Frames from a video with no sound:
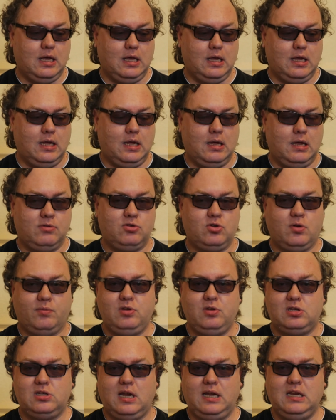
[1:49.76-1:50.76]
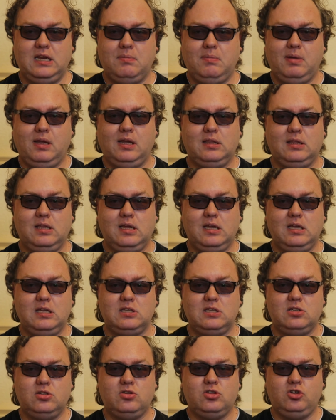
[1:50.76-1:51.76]
Uh, so I've decided to make these,
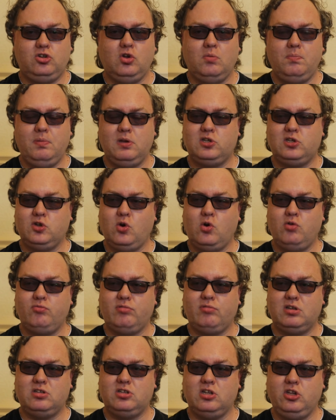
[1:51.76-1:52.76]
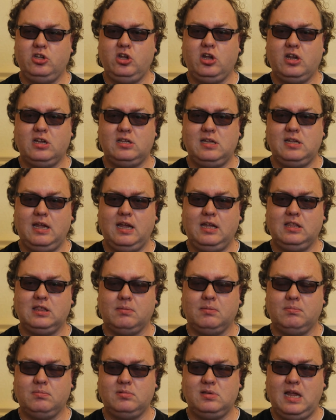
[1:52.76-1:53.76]
they should be so interesting that you could take
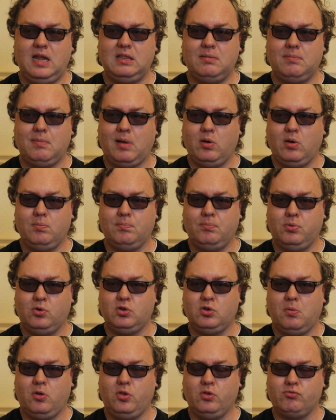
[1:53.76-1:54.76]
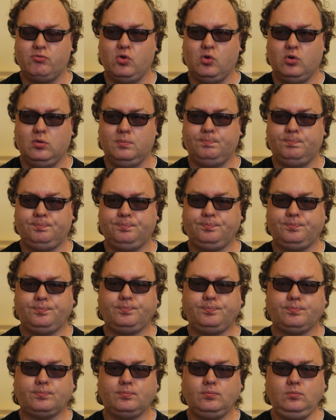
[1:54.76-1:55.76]
them, take them out and put them on their own.
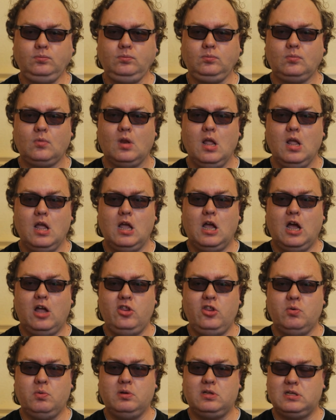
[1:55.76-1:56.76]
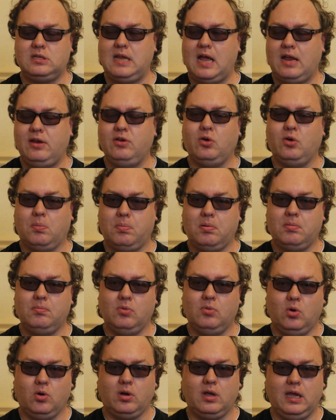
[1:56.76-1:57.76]
And they would stand up,
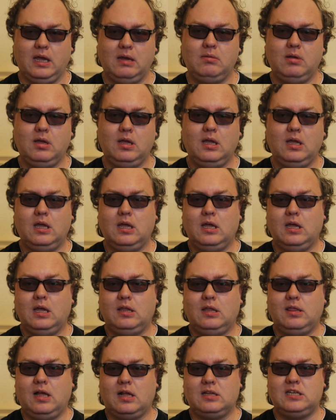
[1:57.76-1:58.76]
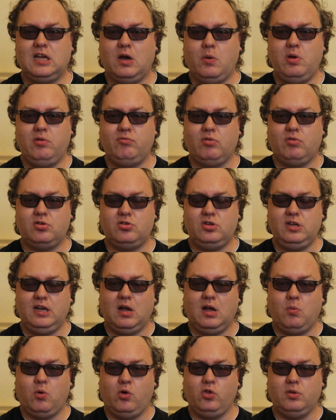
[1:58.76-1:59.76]
okay? That's how interesting
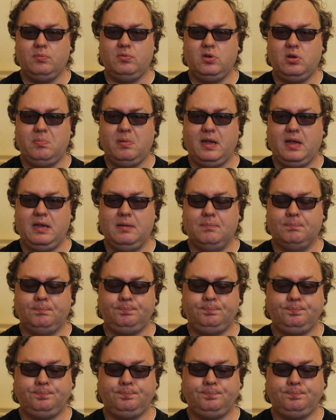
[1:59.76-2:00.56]
I want them to be.